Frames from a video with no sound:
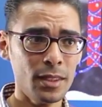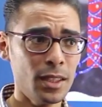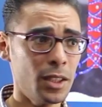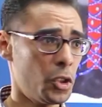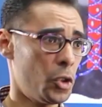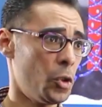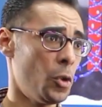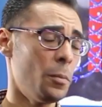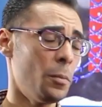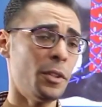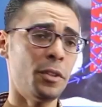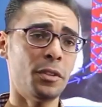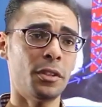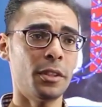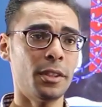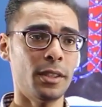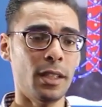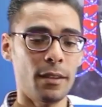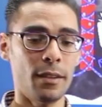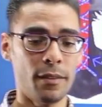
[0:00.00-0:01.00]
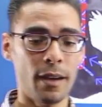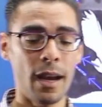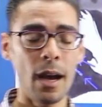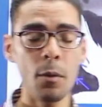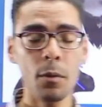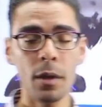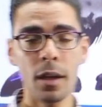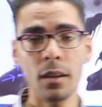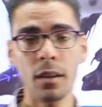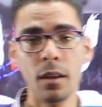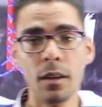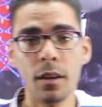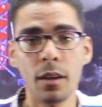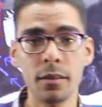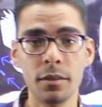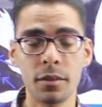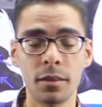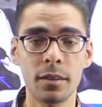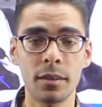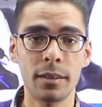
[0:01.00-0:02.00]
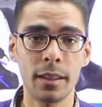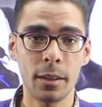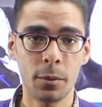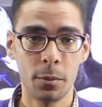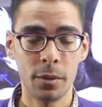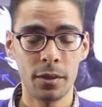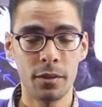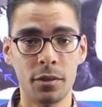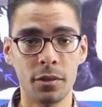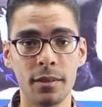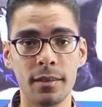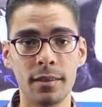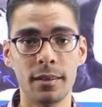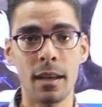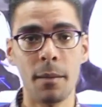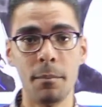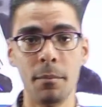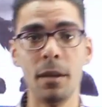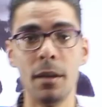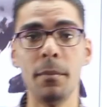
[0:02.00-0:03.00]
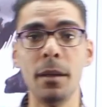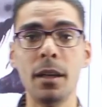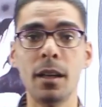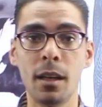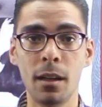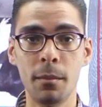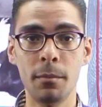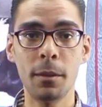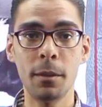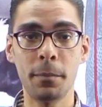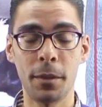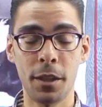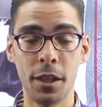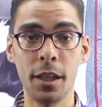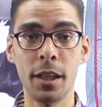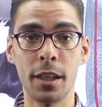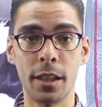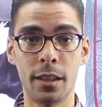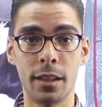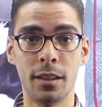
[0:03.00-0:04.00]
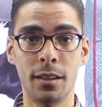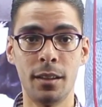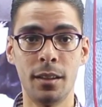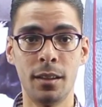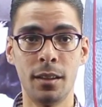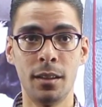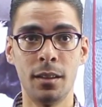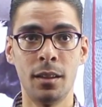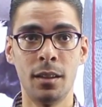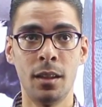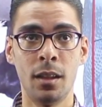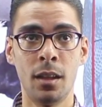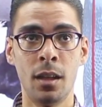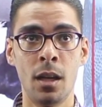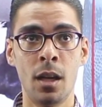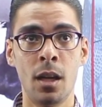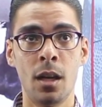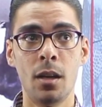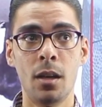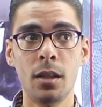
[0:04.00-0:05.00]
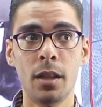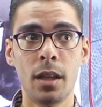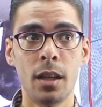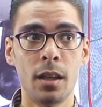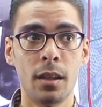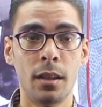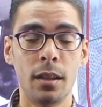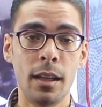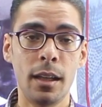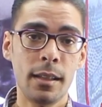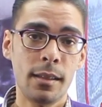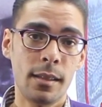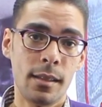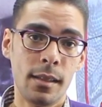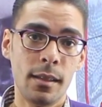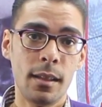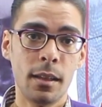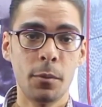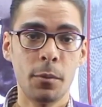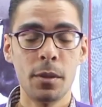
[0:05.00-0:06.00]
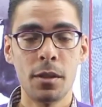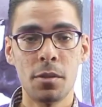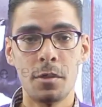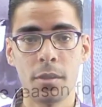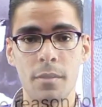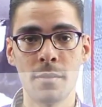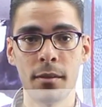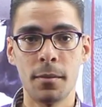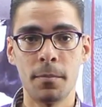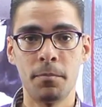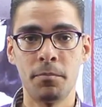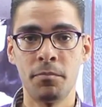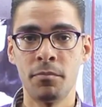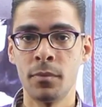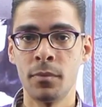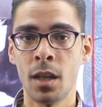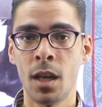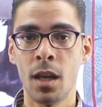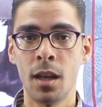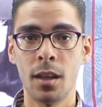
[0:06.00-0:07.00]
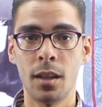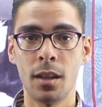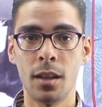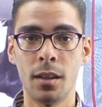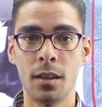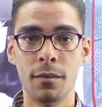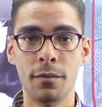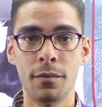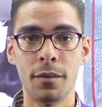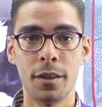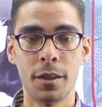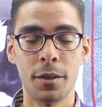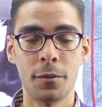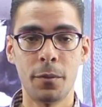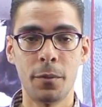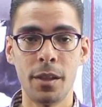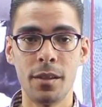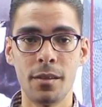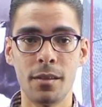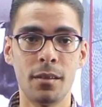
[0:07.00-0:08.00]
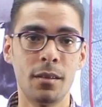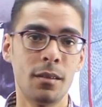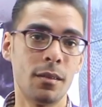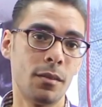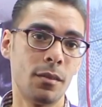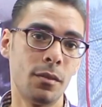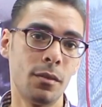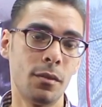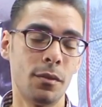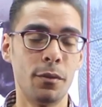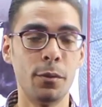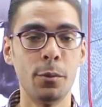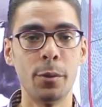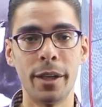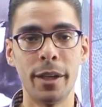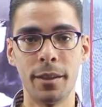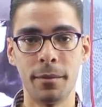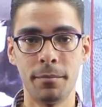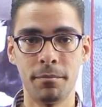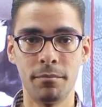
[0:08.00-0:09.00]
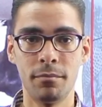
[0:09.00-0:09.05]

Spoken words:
So, Mr. Safe, how can I answer the questions that maybe come up here? Okay, let's see the questions. Give reason four.